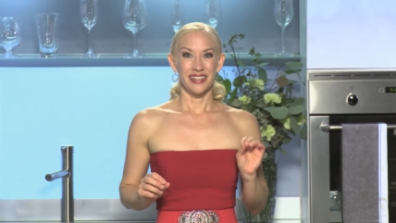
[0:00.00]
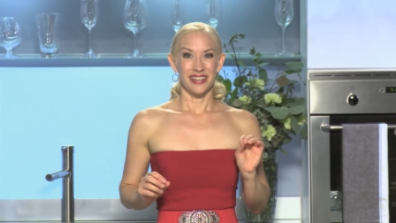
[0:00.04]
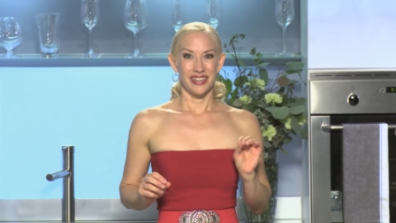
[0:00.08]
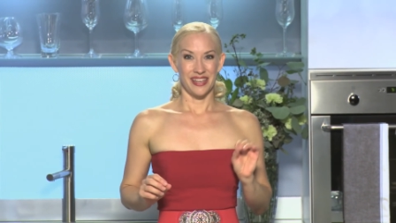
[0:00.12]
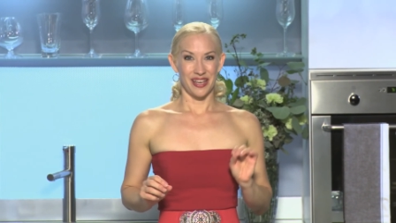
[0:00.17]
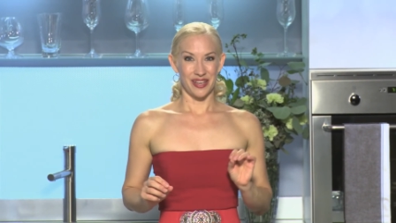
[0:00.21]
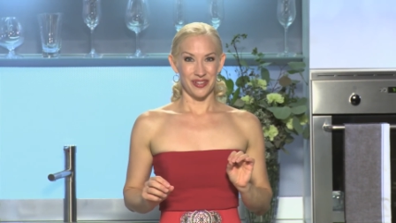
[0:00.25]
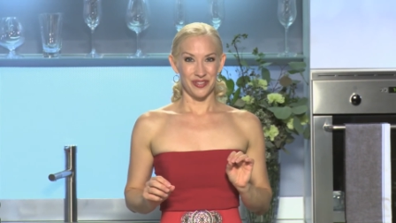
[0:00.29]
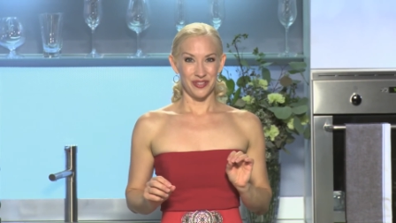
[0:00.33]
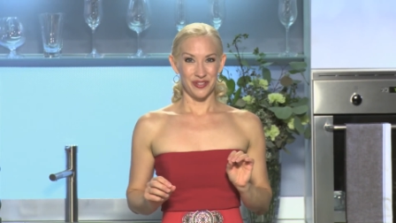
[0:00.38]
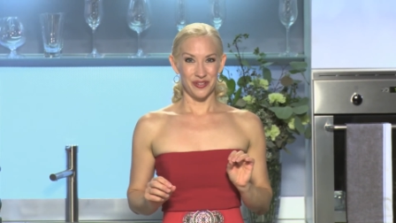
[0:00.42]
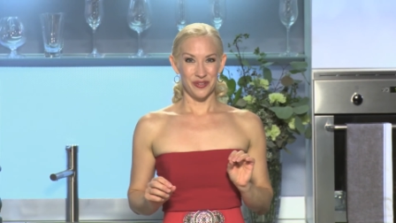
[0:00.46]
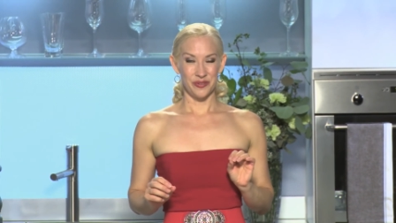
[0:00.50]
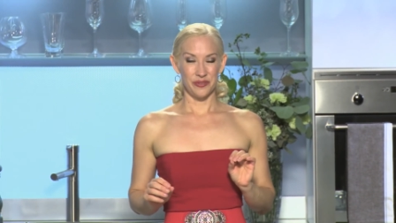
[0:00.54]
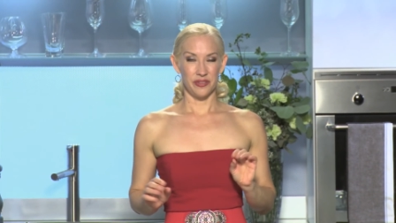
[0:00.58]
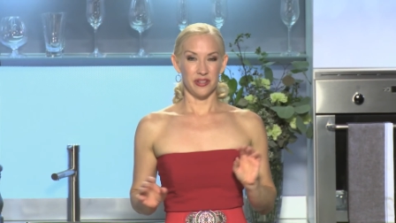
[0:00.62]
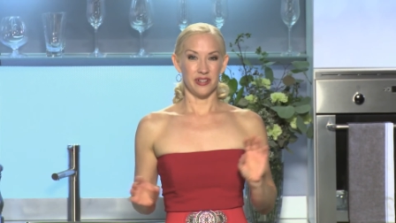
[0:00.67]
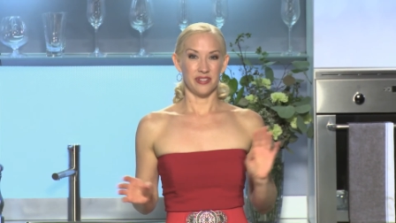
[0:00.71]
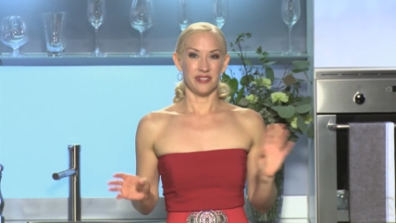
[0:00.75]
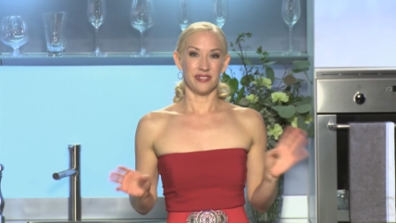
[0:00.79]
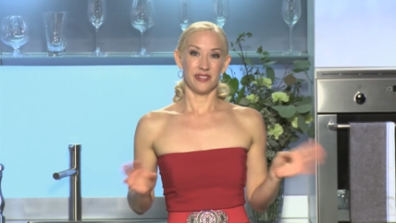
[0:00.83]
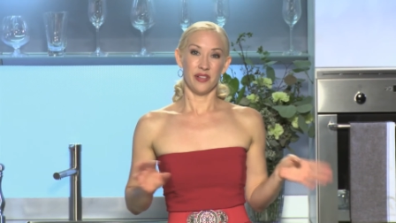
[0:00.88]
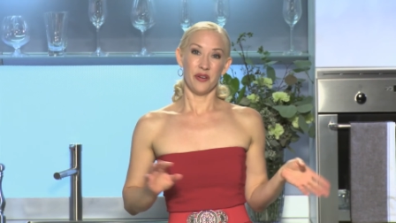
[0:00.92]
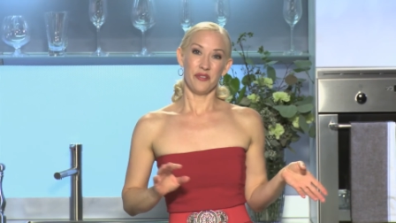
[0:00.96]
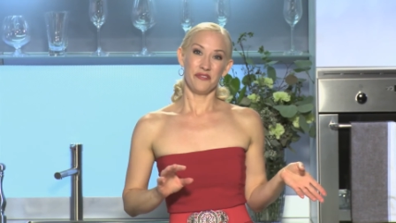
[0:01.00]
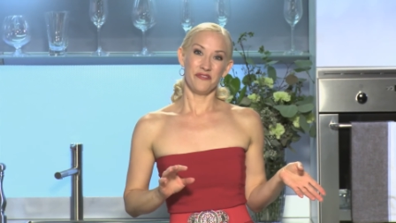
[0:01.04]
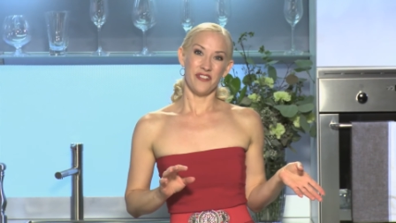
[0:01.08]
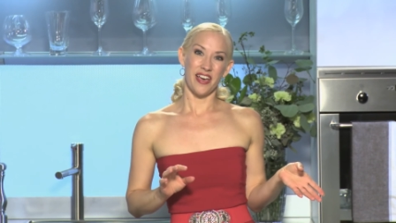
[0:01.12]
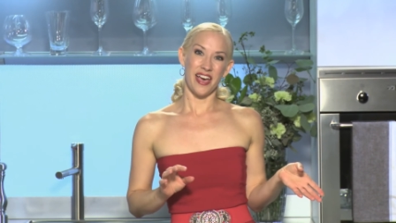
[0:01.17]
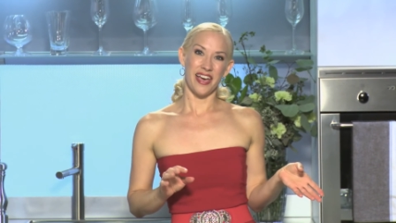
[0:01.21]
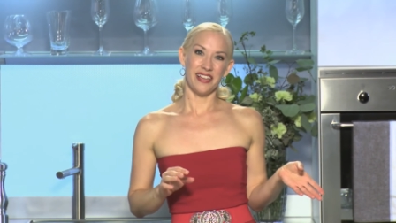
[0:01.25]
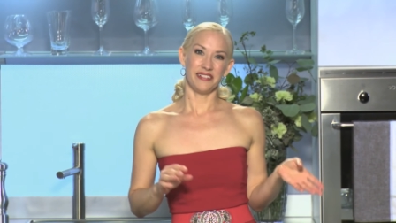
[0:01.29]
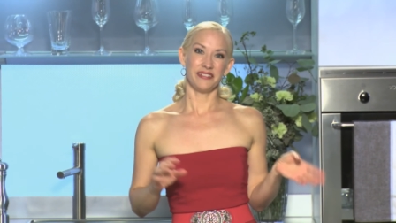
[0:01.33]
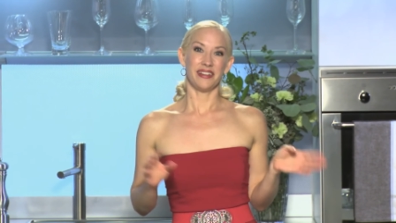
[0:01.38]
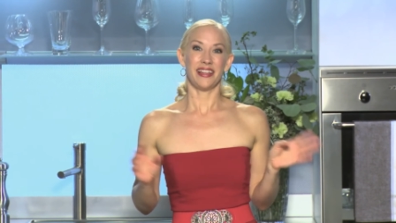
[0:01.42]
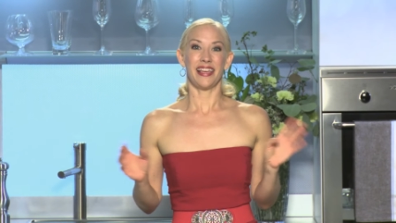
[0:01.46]
custard that is
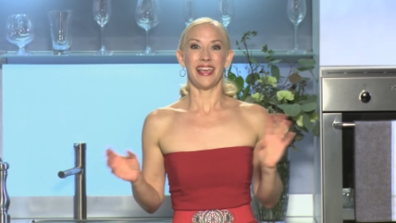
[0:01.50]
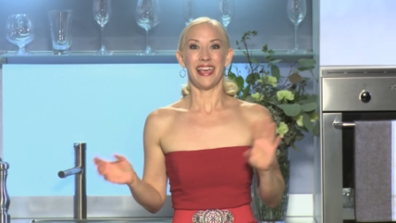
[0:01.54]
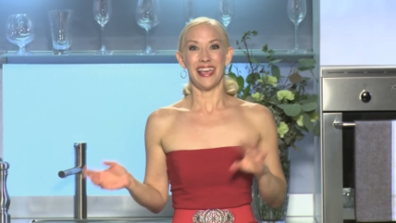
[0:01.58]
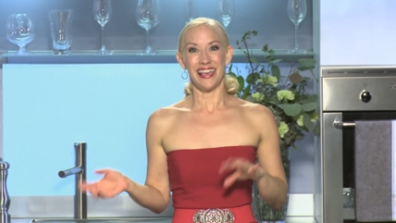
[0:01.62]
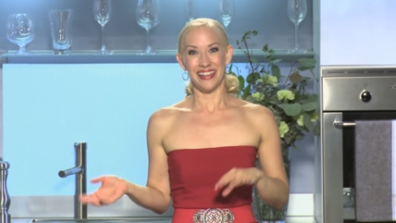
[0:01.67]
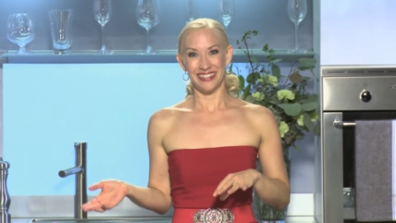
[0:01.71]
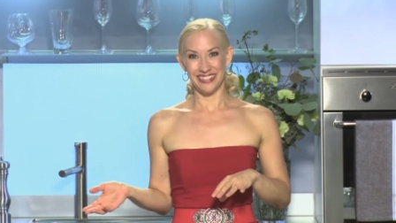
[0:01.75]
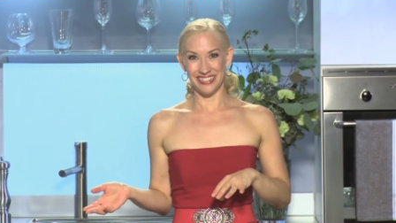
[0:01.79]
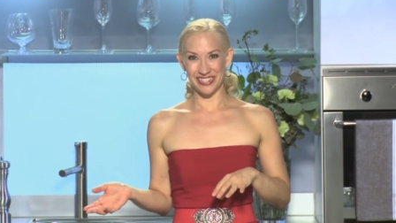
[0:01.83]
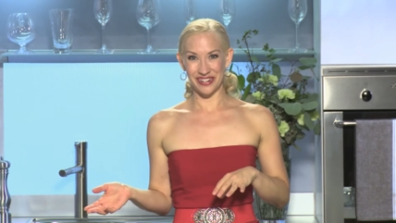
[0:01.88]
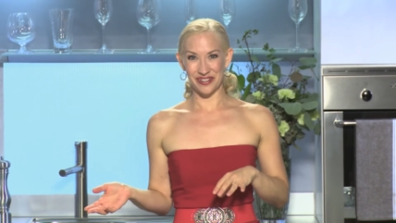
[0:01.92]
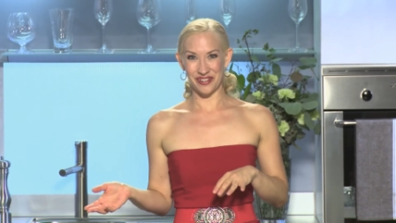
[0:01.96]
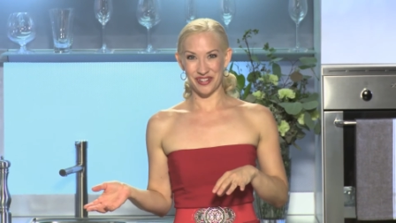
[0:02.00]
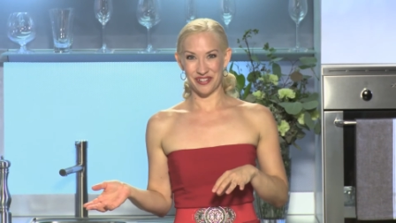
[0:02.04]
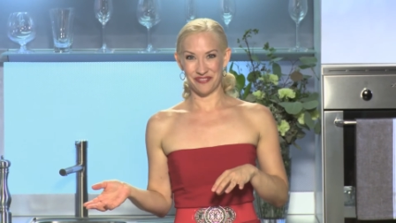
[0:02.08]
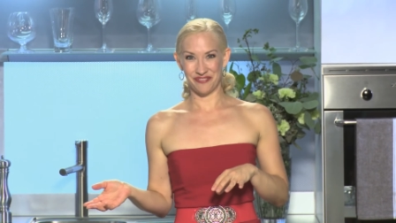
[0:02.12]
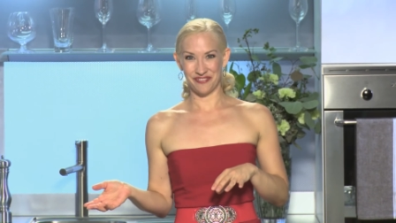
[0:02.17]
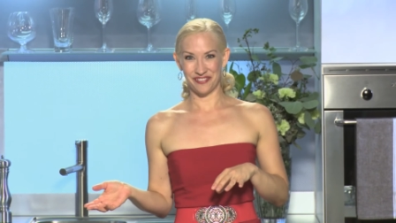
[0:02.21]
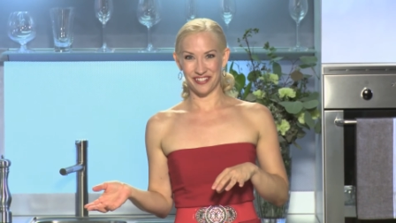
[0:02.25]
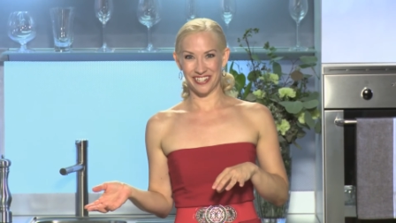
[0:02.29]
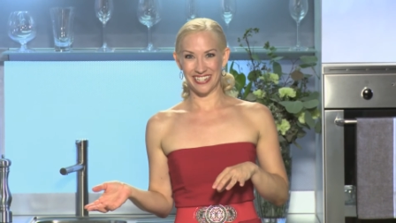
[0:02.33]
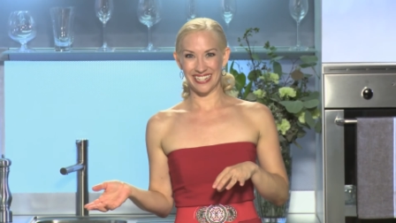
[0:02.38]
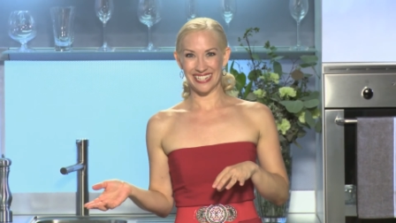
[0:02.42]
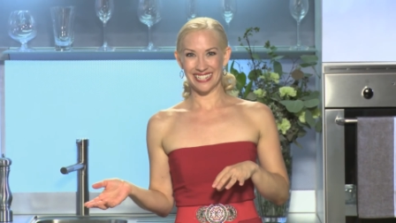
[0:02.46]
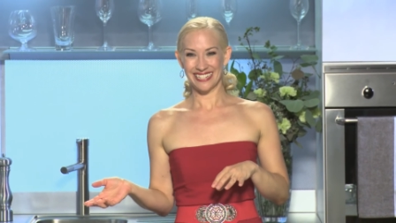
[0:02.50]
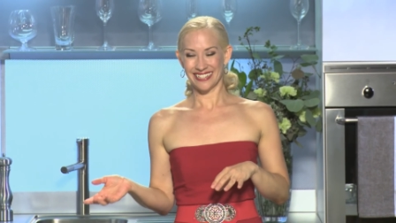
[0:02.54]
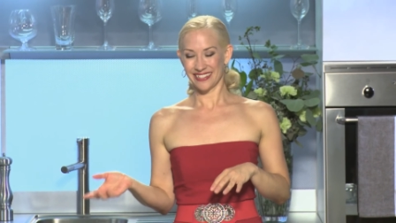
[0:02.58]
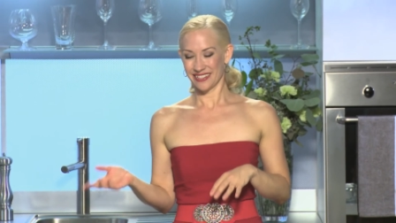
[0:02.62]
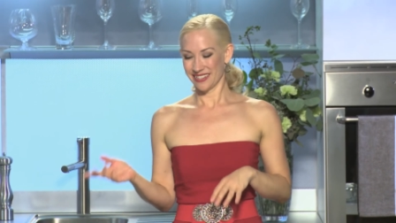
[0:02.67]
low-fat and dairy-free.